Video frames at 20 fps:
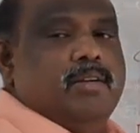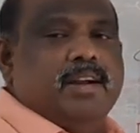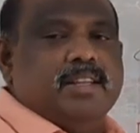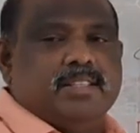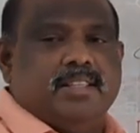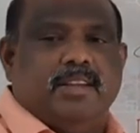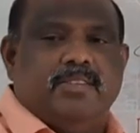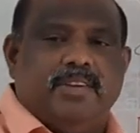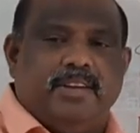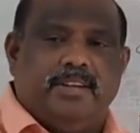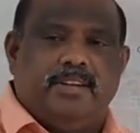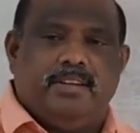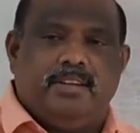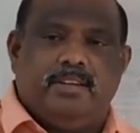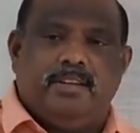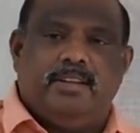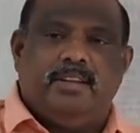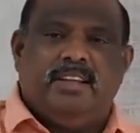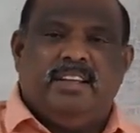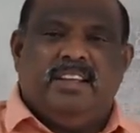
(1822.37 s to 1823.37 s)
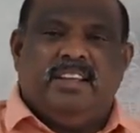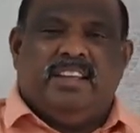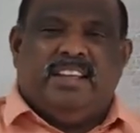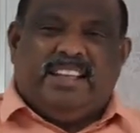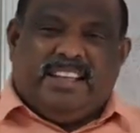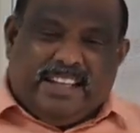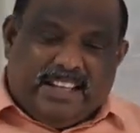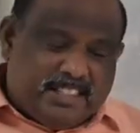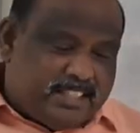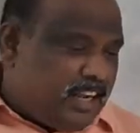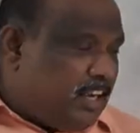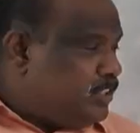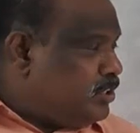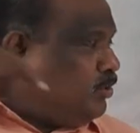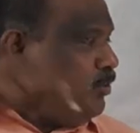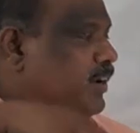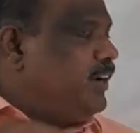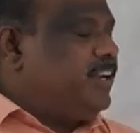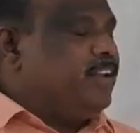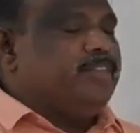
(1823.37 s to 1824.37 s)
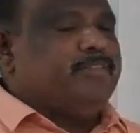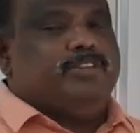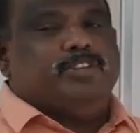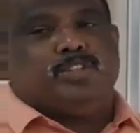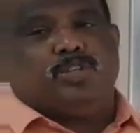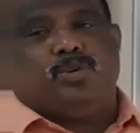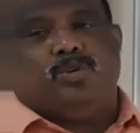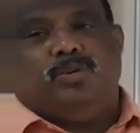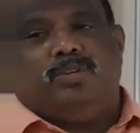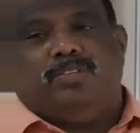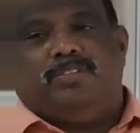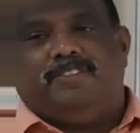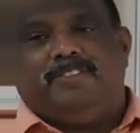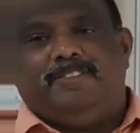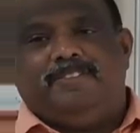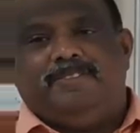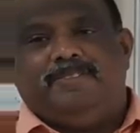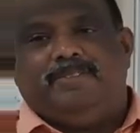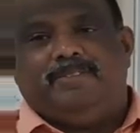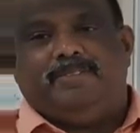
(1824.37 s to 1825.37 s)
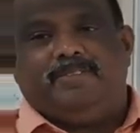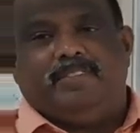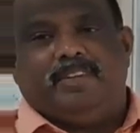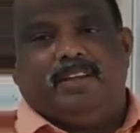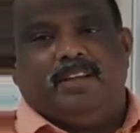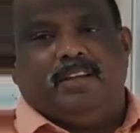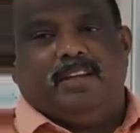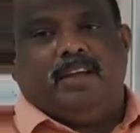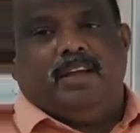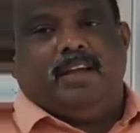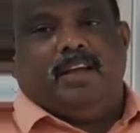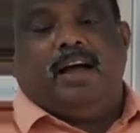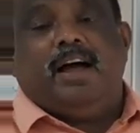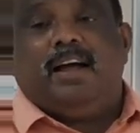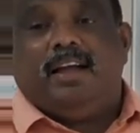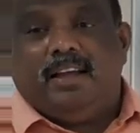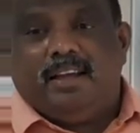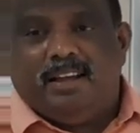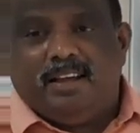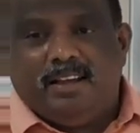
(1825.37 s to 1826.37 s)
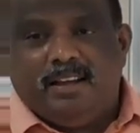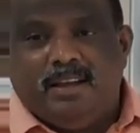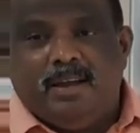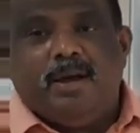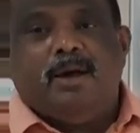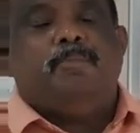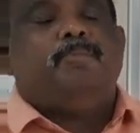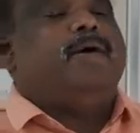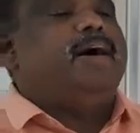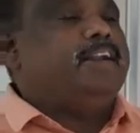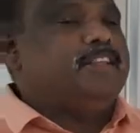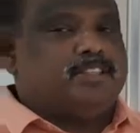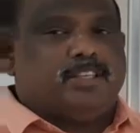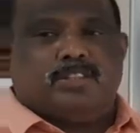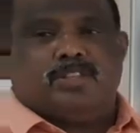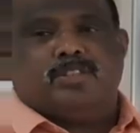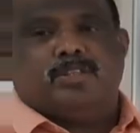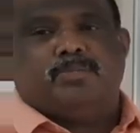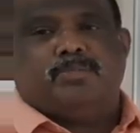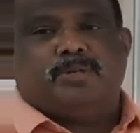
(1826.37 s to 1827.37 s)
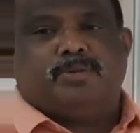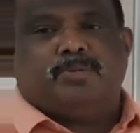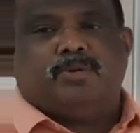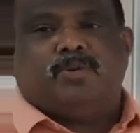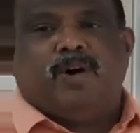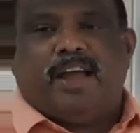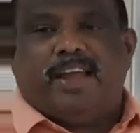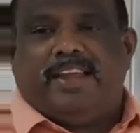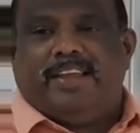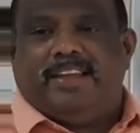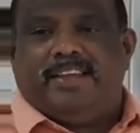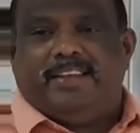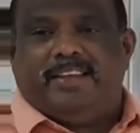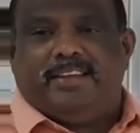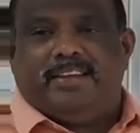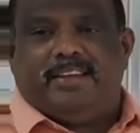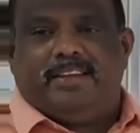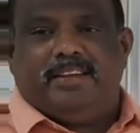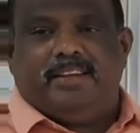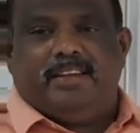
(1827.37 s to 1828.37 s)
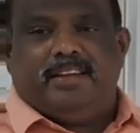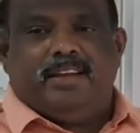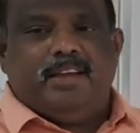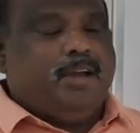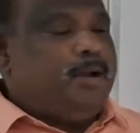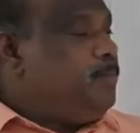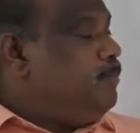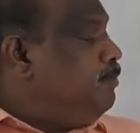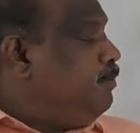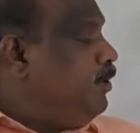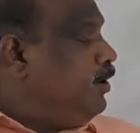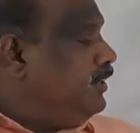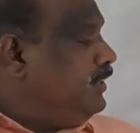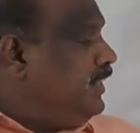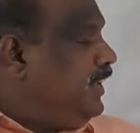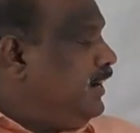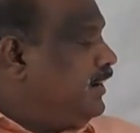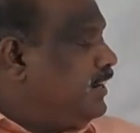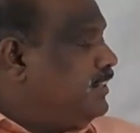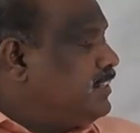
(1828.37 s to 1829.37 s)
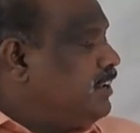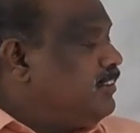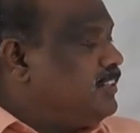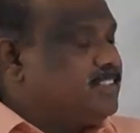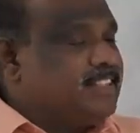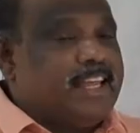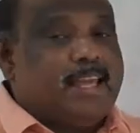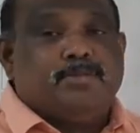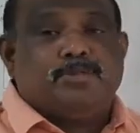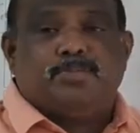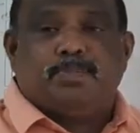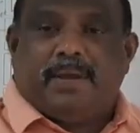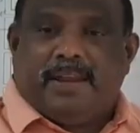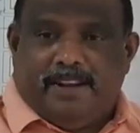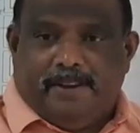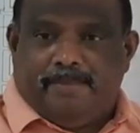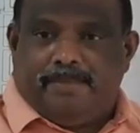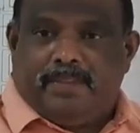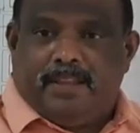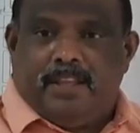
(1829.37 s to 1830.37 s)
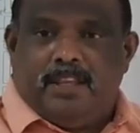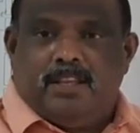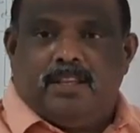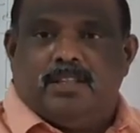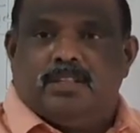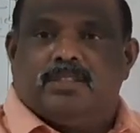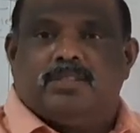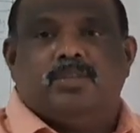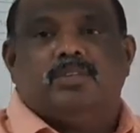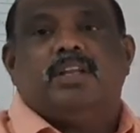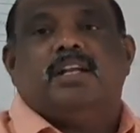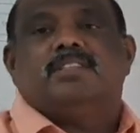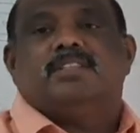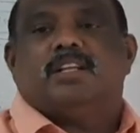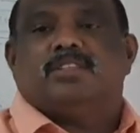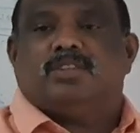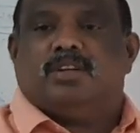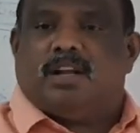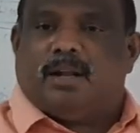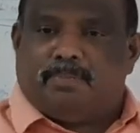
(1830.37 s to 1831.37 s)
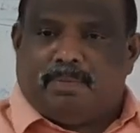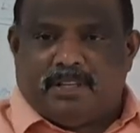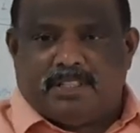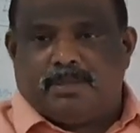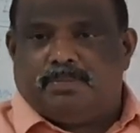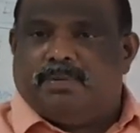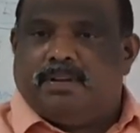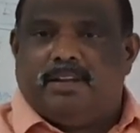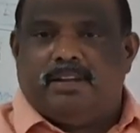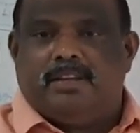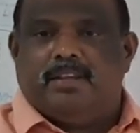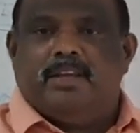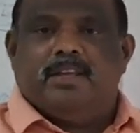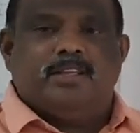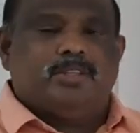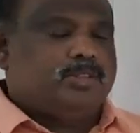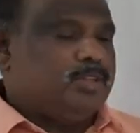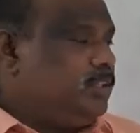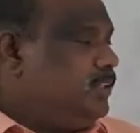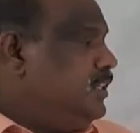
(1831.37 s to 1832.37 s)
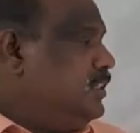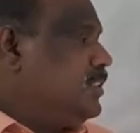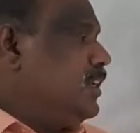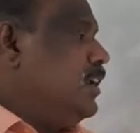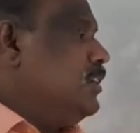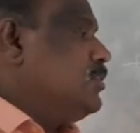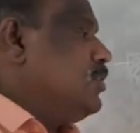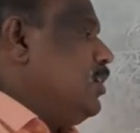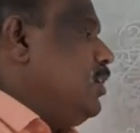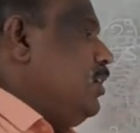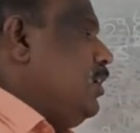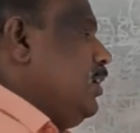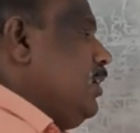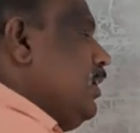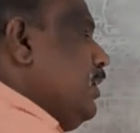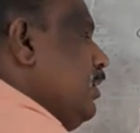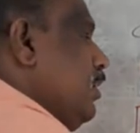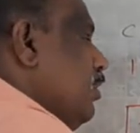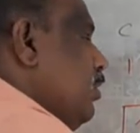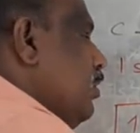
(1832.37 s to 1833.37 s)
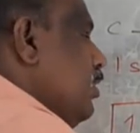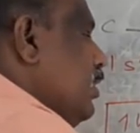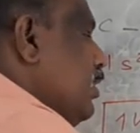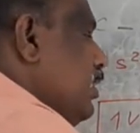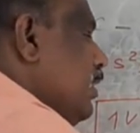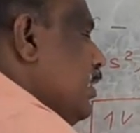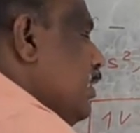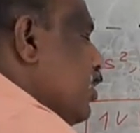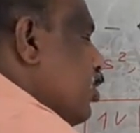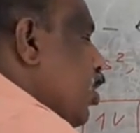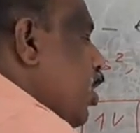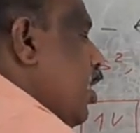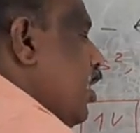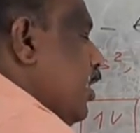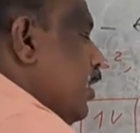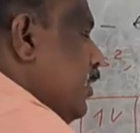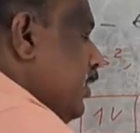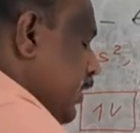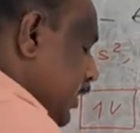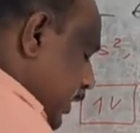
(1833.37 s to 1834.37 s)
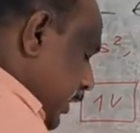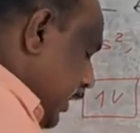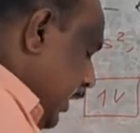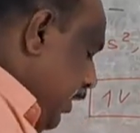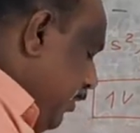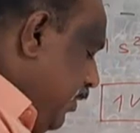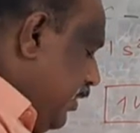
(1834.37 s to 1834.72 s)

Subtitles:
Now let us leave it. It is also violating which rule? Pauli Exclusion principle. Why? Both the electrons have the same spin. So that is also not possible. So this also wrong.